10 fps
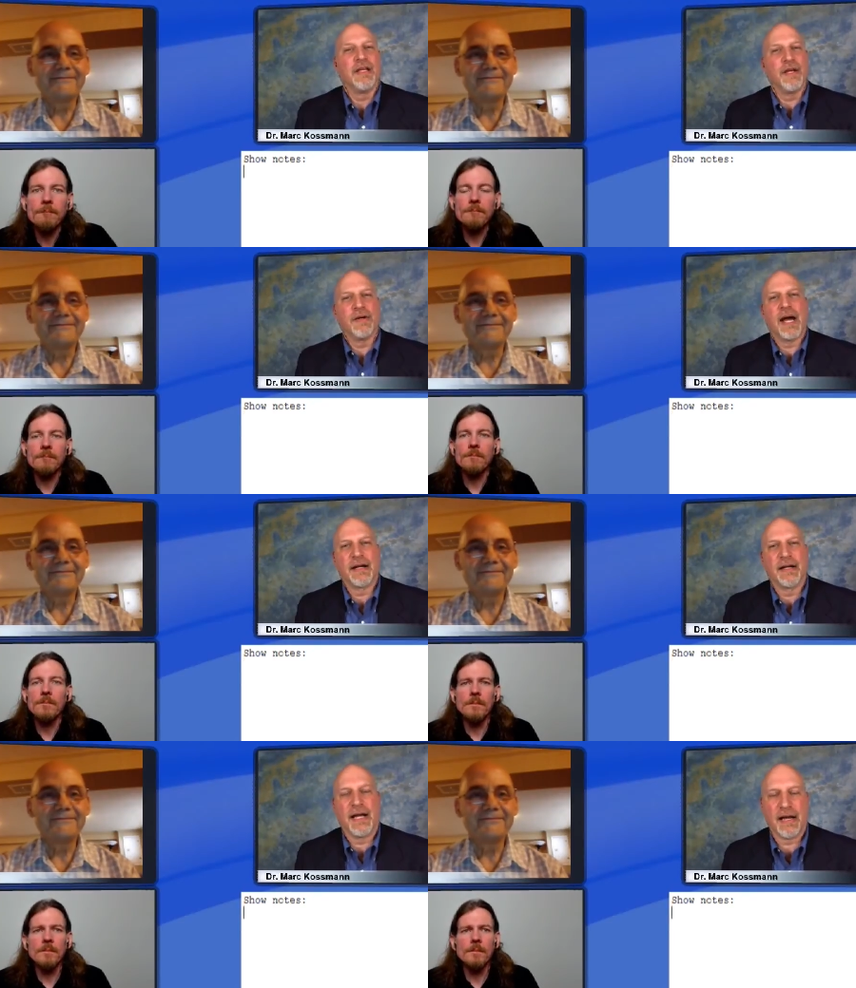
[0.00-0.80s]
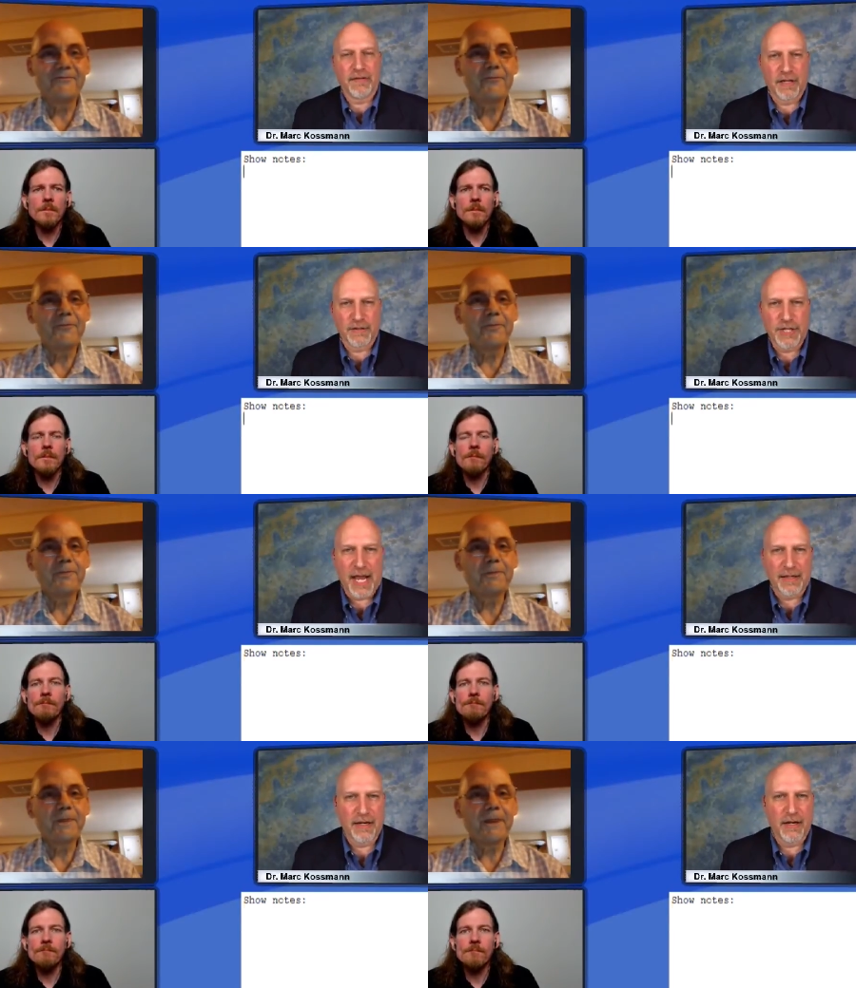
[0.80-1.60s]
Speaker 1: you and I are going to have a little
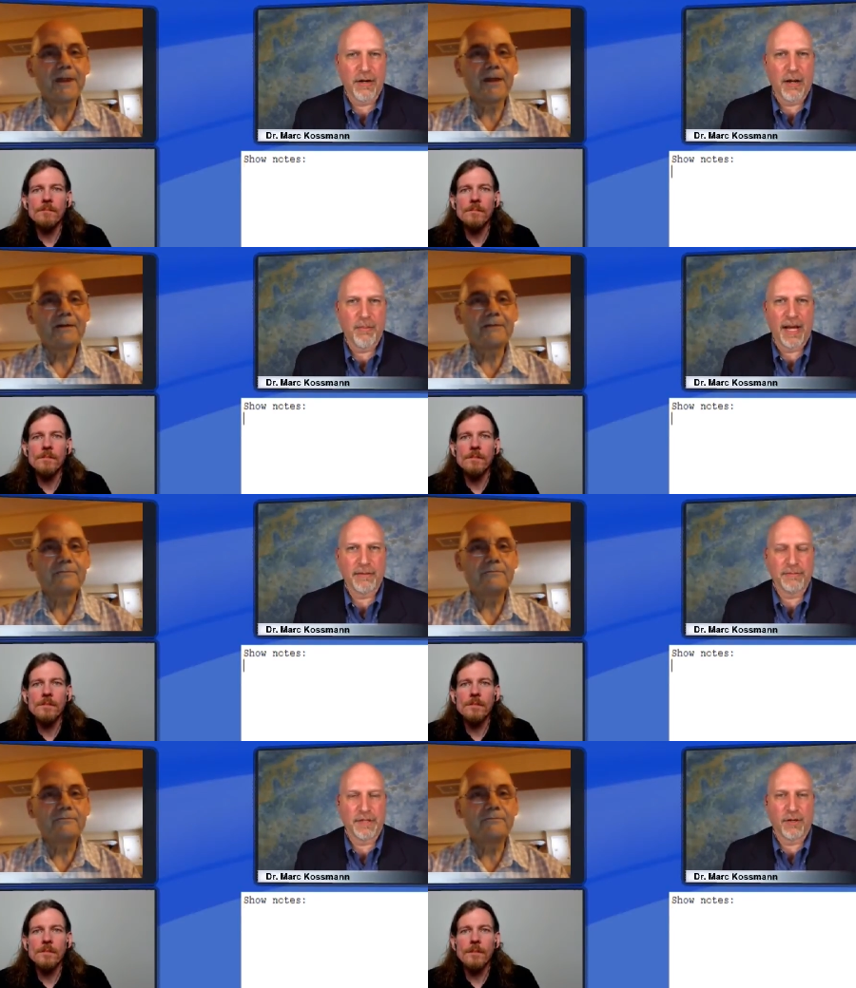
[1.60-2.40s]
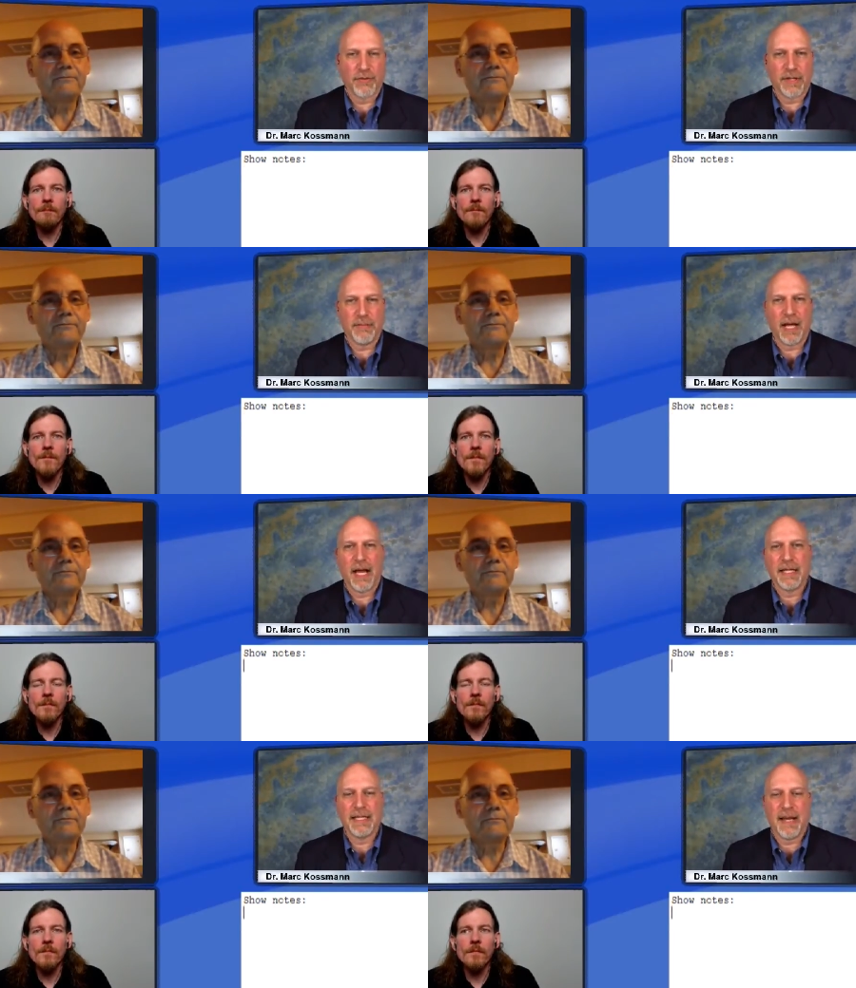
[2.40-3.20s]
chat here about, you know, the
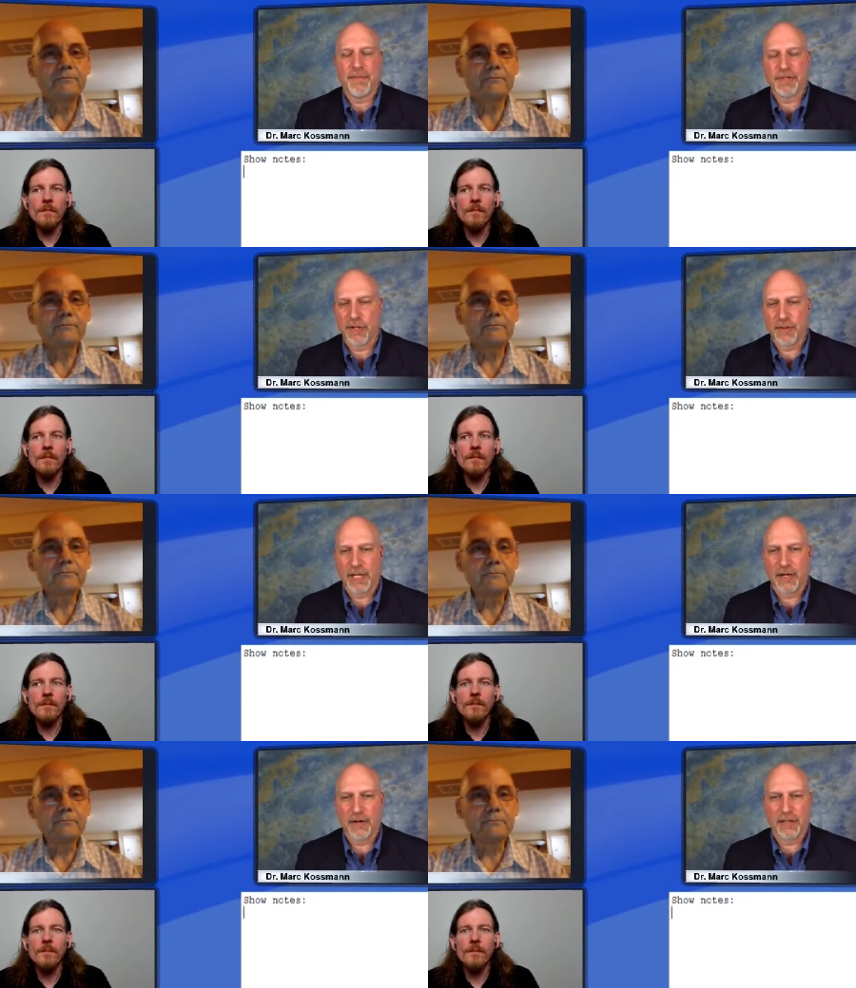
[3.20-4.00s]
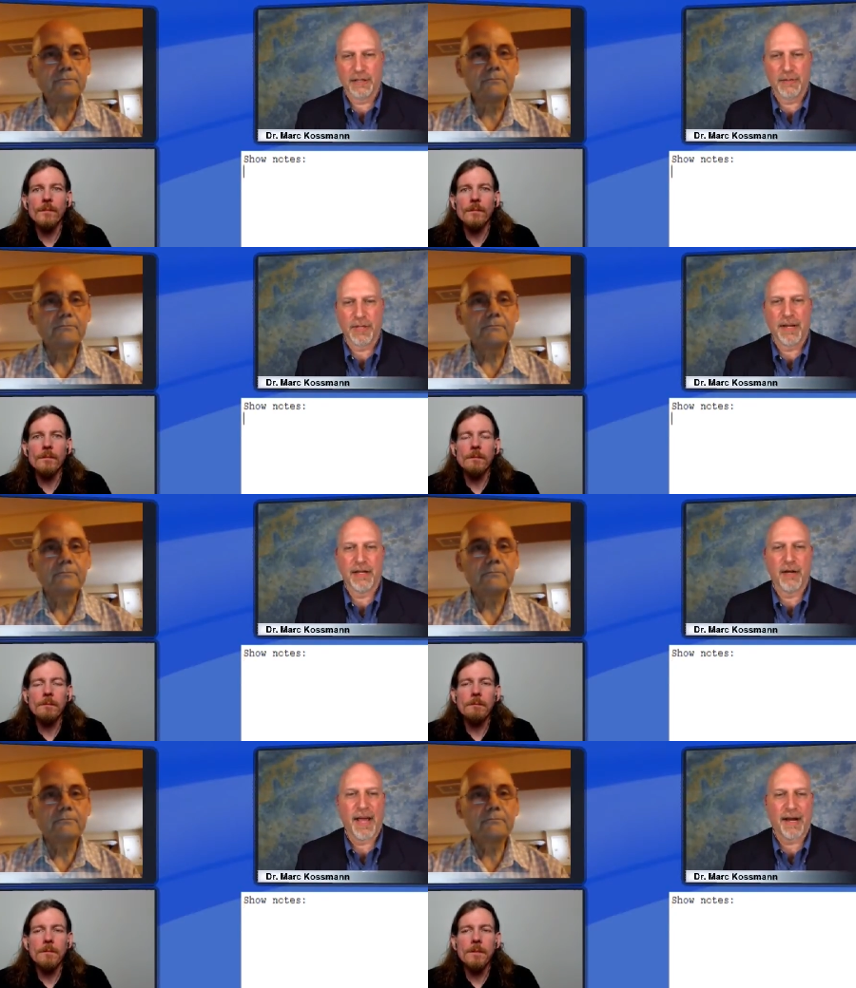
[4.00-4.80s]
behind the episode here and a little bit
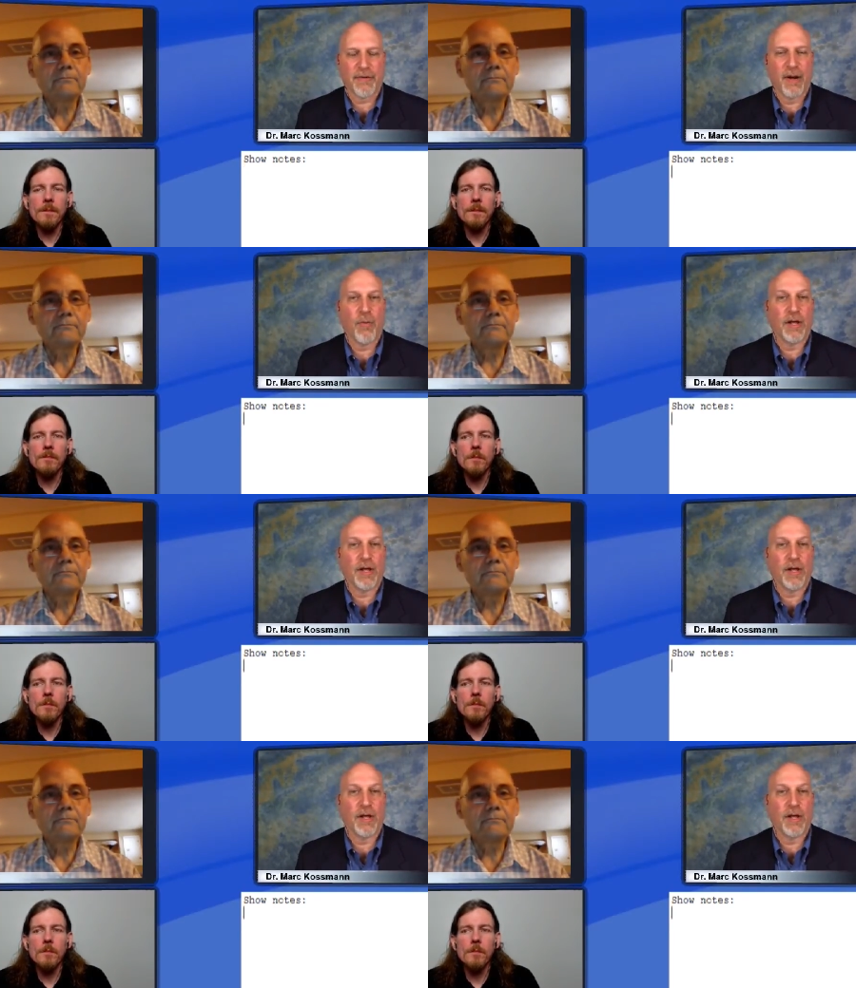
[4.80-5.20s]
about your background.